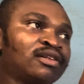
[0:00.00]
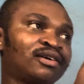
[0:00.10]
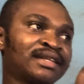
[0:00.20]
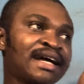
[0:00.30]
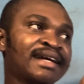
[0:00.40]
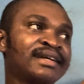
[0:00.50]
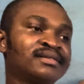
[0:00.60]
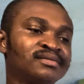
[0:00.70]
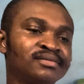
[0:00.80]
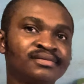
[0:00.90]
Otake.
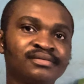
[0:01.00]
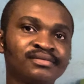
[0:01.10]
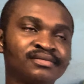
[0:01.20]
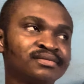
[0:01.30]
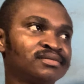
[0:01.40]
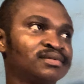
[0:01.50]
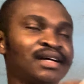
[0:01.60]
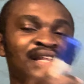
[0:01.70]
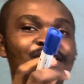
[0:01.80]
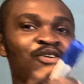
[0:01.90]
I
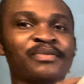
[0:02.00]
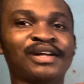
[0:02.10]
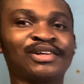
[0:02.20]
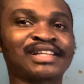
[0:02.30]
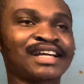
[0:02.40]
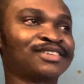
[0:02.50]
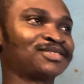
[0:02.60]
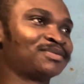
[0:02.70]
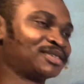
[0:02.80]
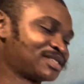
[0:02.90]
like Corporal Otake too
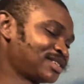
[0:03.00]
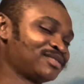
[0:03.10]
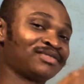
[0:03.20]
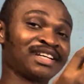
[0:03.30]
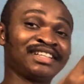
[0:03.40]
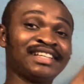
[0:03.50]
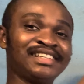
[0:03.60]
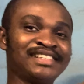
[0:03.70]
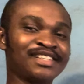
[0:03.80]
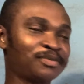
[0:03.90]
much. Very
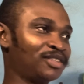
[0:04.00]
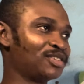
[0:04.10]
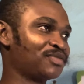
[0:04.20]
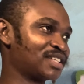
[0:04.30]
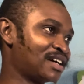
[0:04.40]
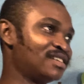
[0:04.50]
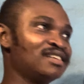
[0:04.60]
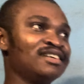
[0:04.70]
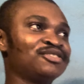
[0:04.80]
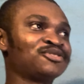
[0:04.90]
diligent police officer.
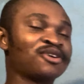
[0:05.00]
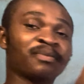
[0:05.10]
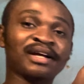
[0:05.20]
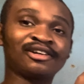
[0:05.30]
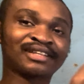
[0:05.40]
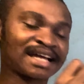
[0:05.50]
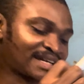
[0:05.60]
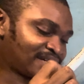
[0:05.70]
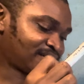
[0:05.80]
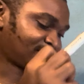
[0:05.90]
To Corporal
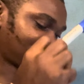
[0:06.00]
Otake,